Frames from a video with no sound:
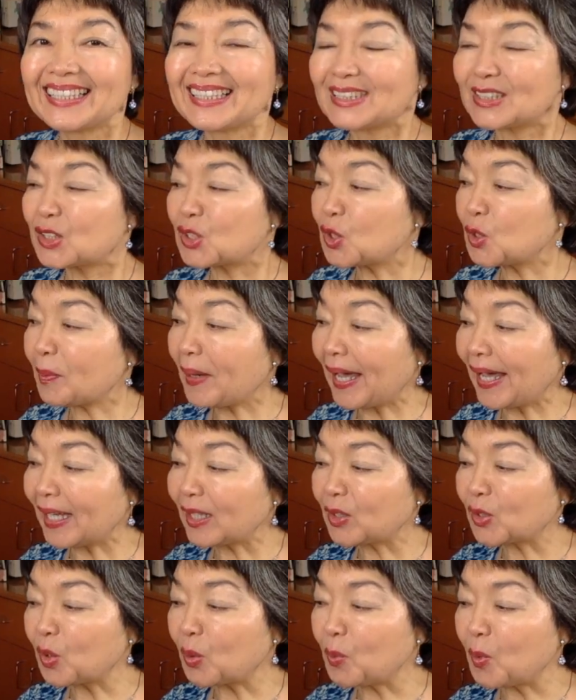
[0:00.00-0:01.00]
Tsukubae
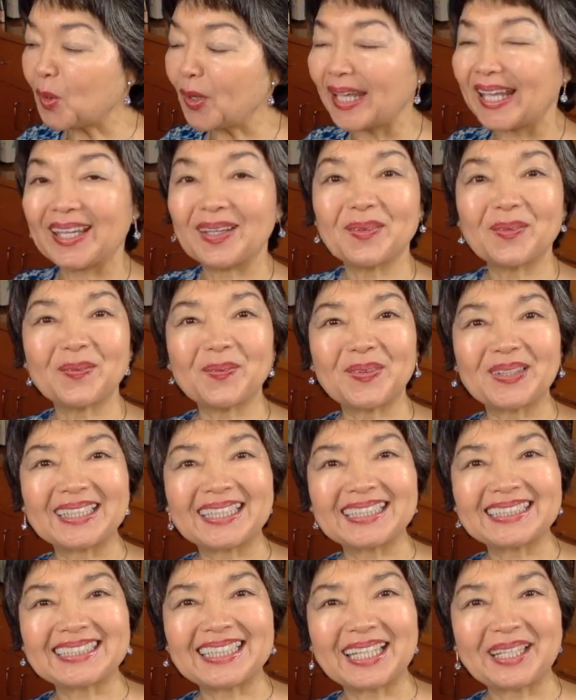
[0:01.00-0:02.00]
Tomoe with
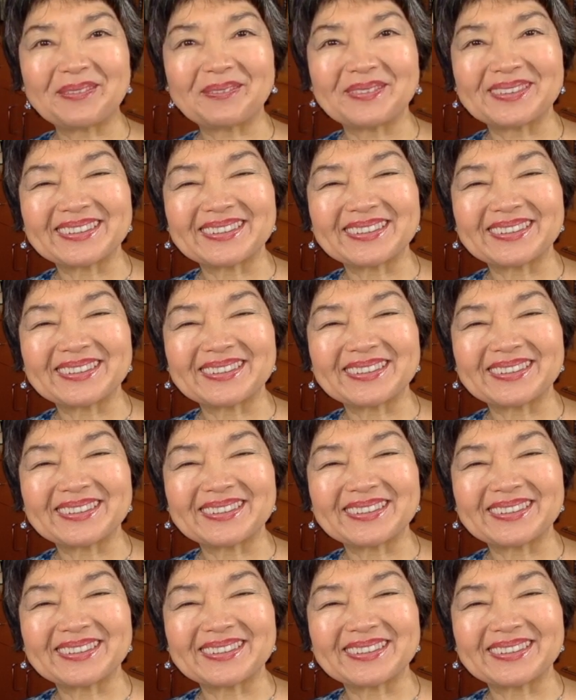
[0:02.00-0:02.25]
this name.